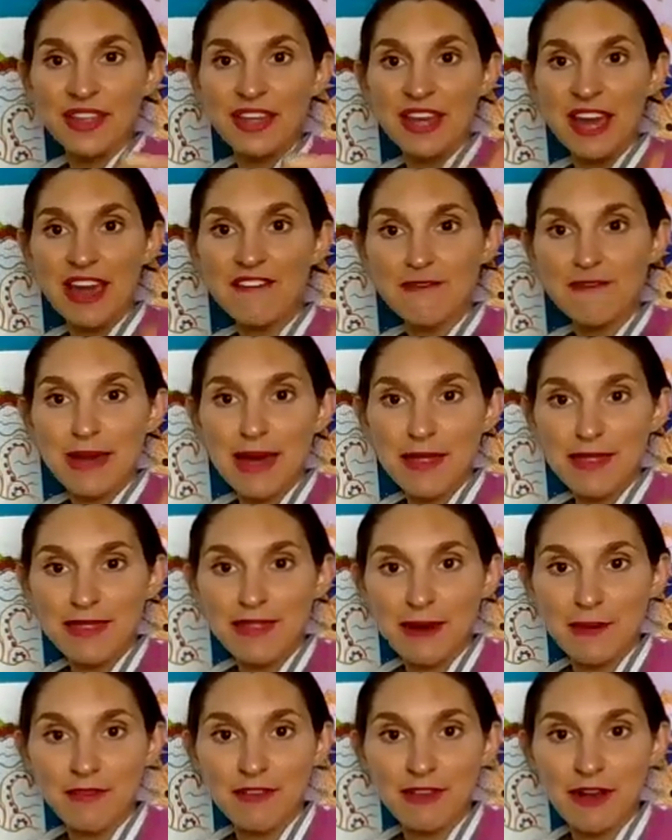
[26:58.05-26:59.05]
Give me a
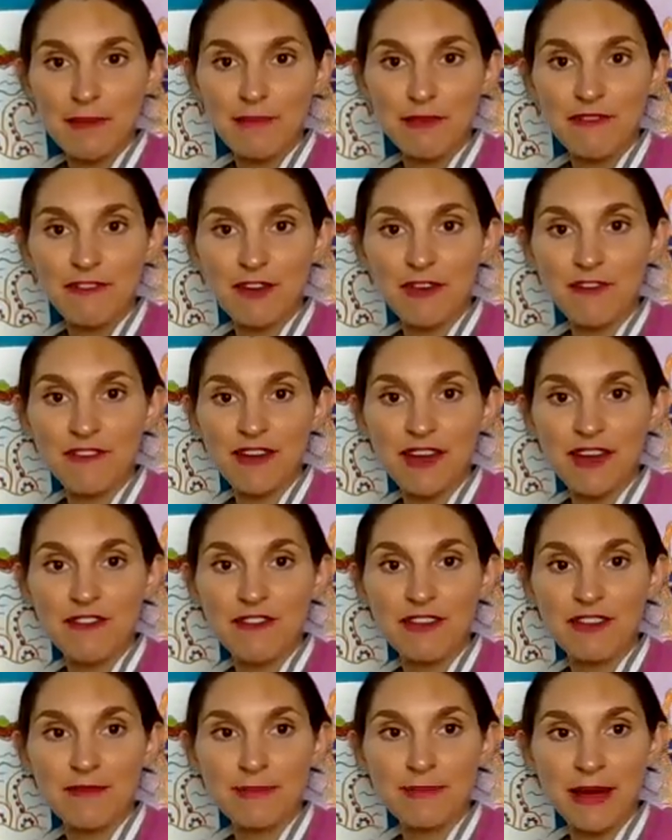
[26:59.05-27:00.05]
thumbs up if your
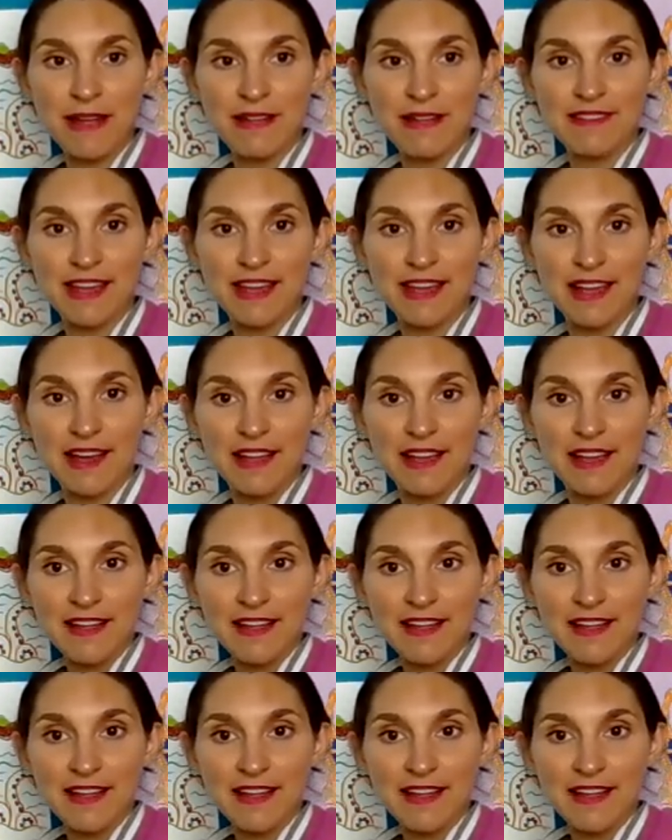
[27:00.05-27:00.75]
favorite's painting.